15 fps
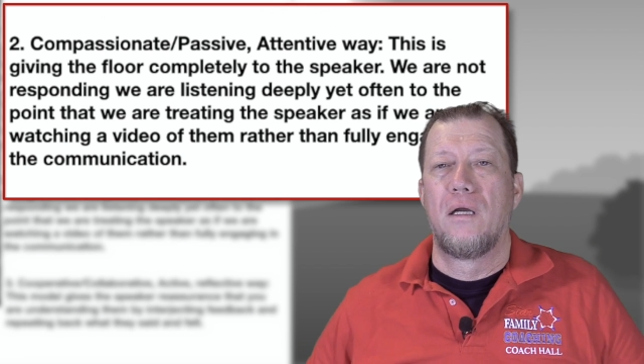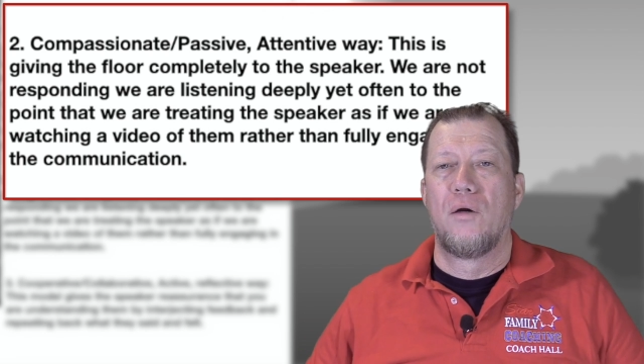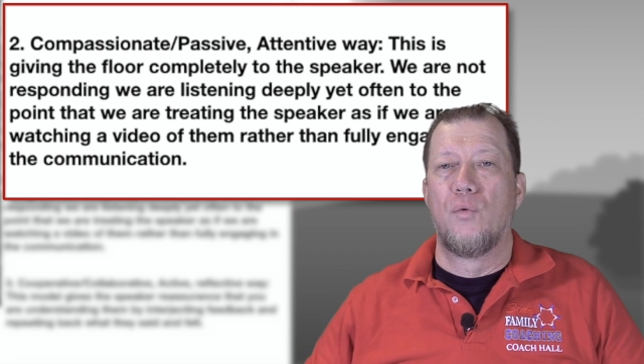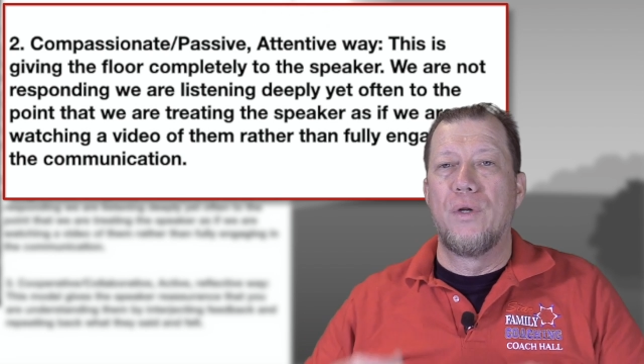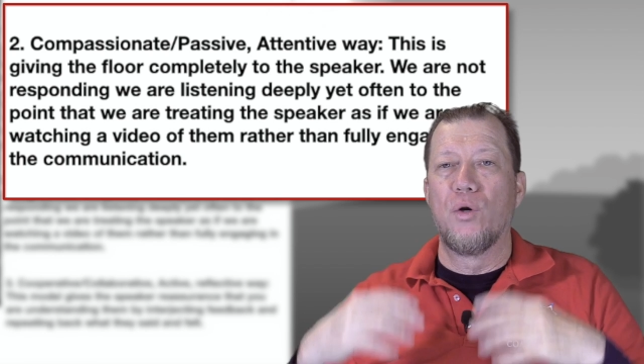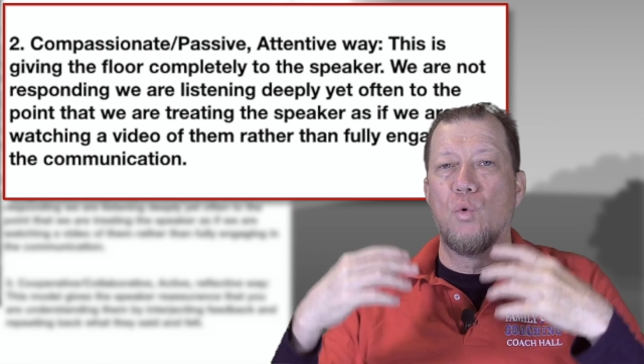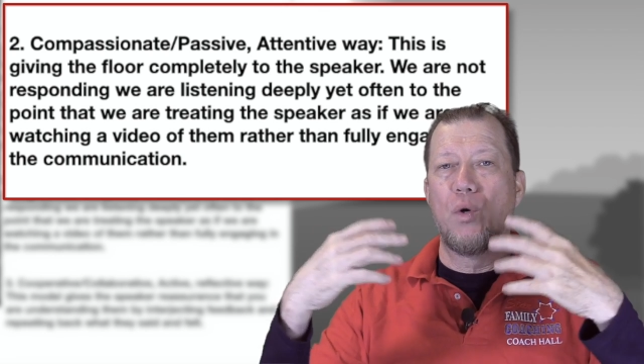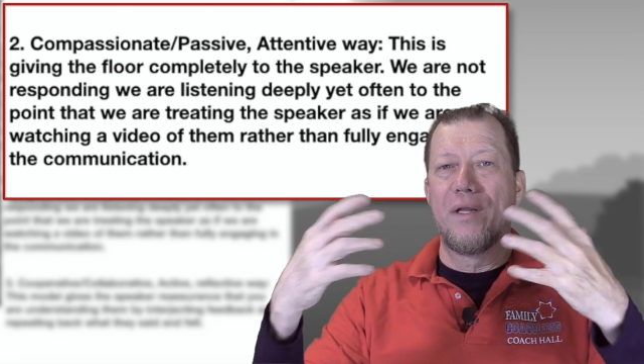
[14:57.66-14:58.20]

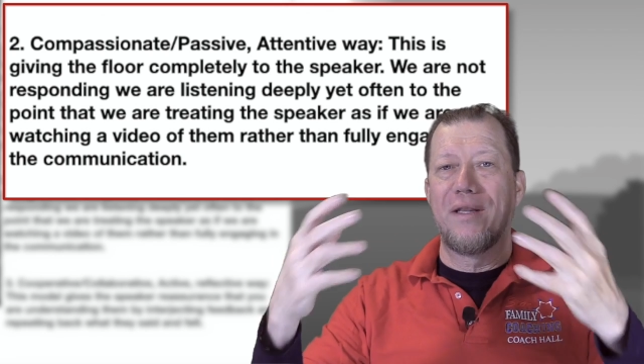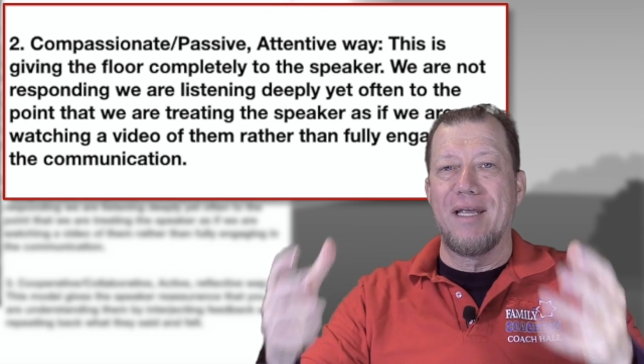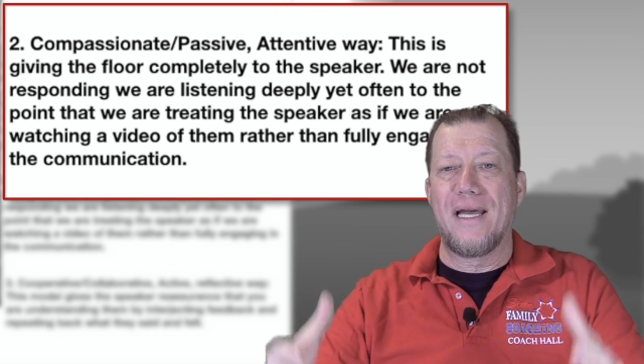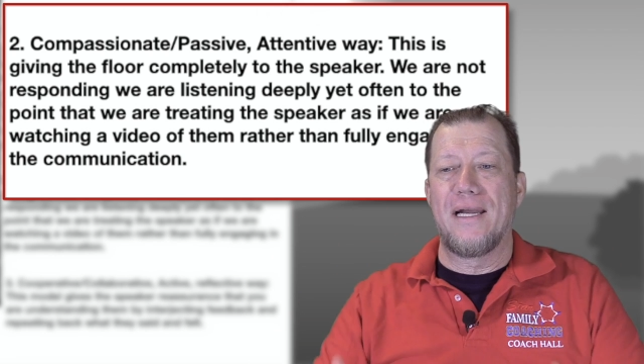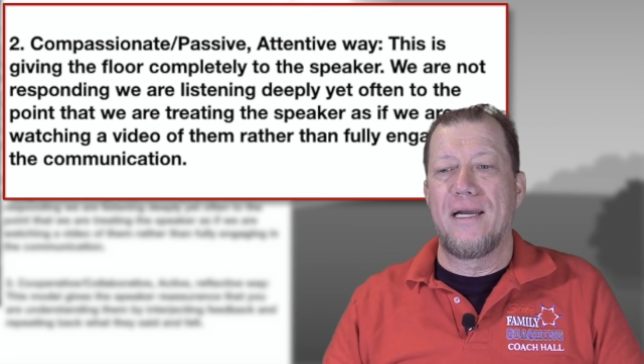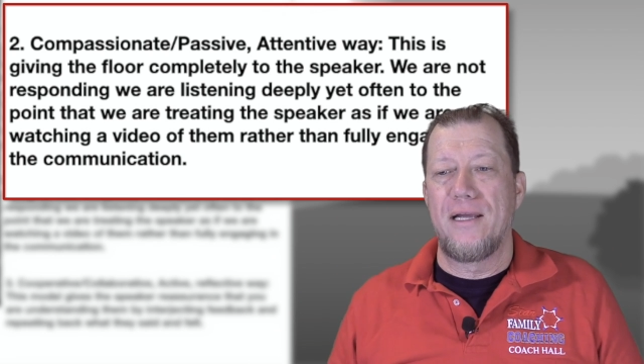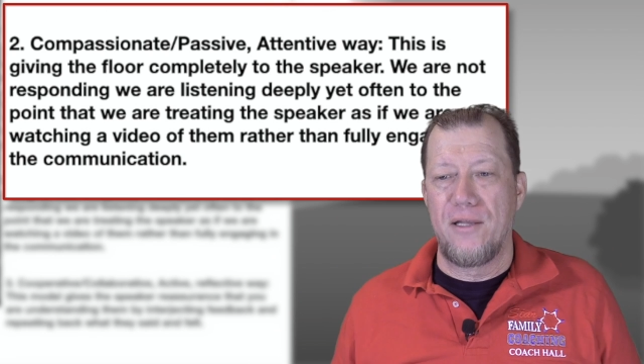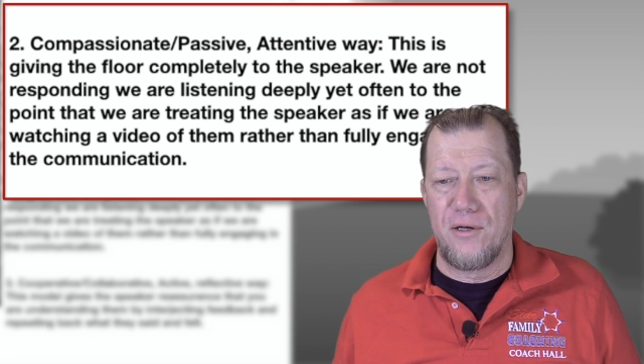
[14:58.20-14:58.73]
We don't want
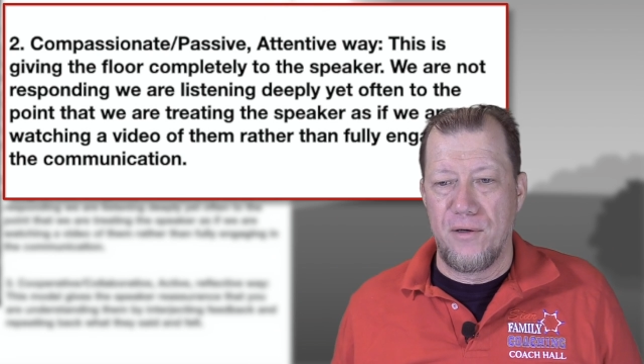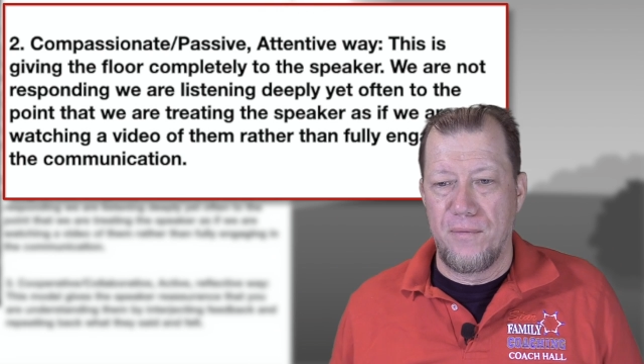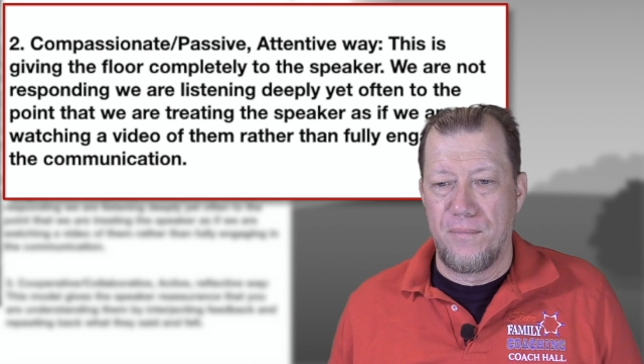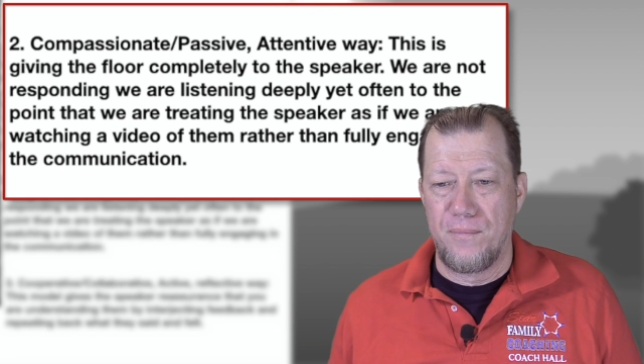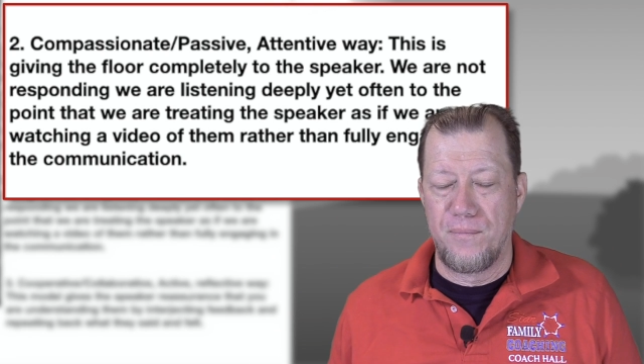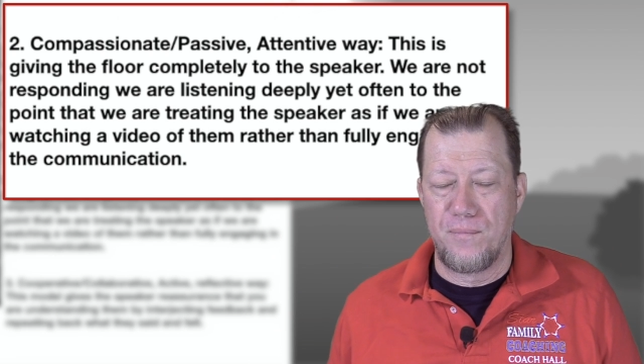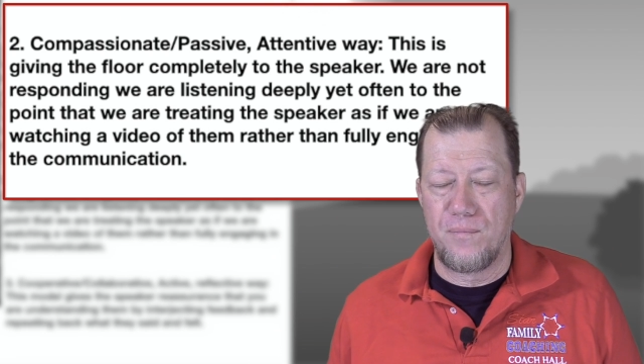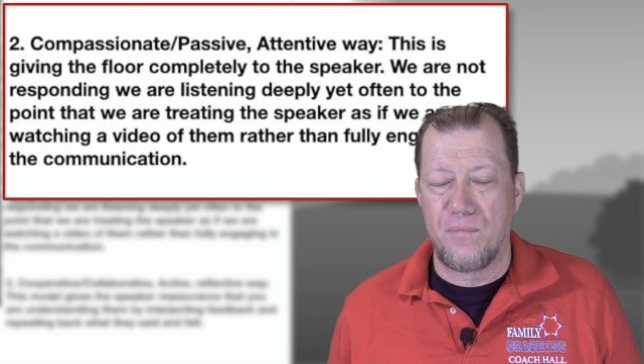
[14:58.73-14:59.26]
that either.
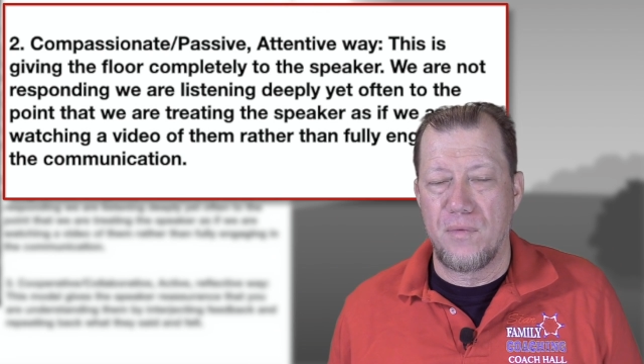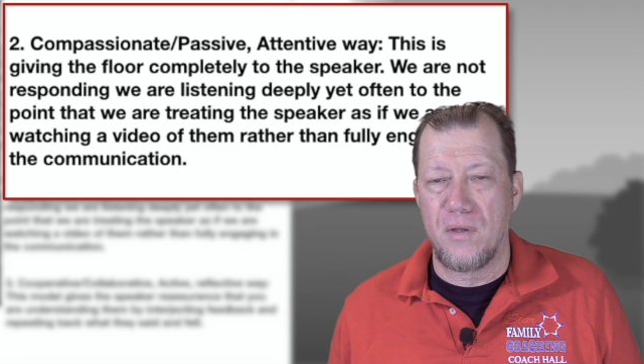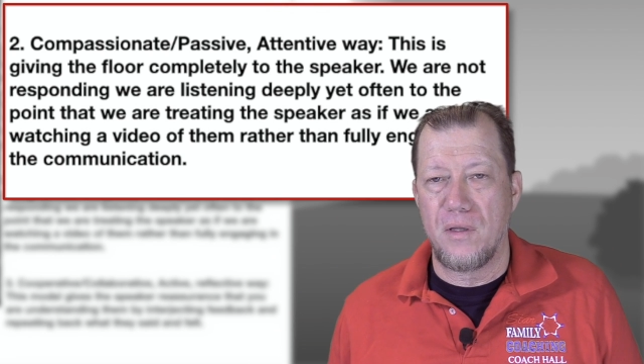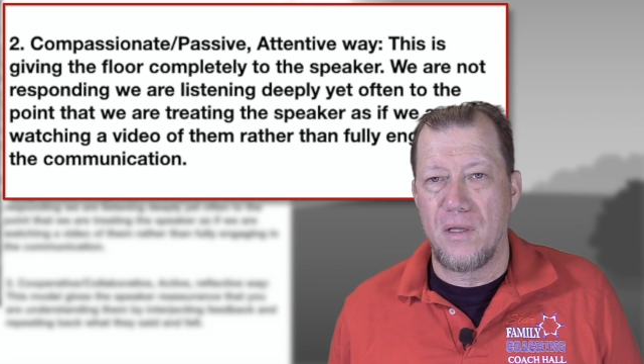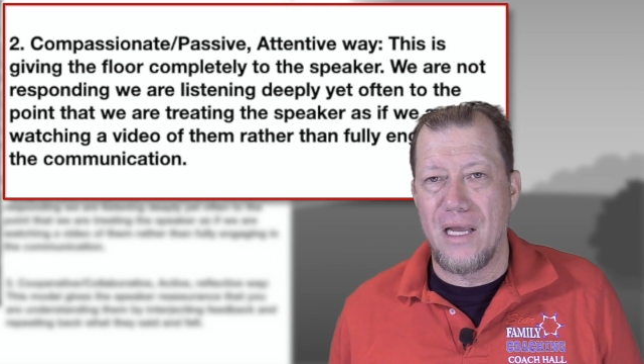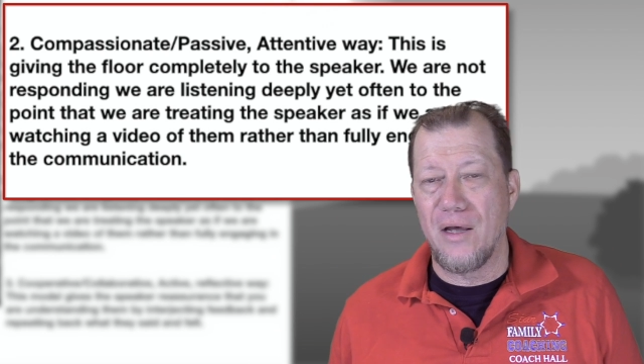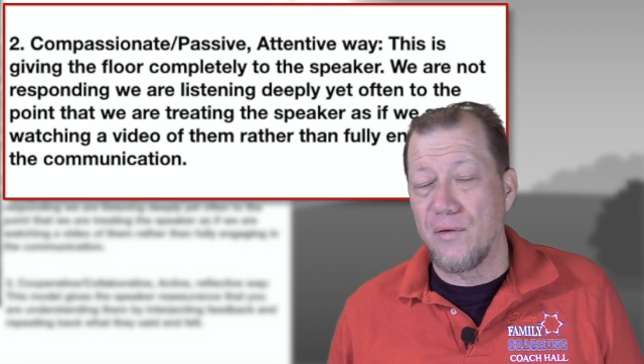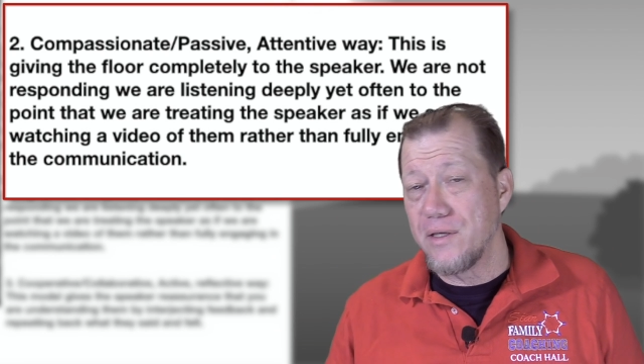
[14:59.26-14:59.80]
Now,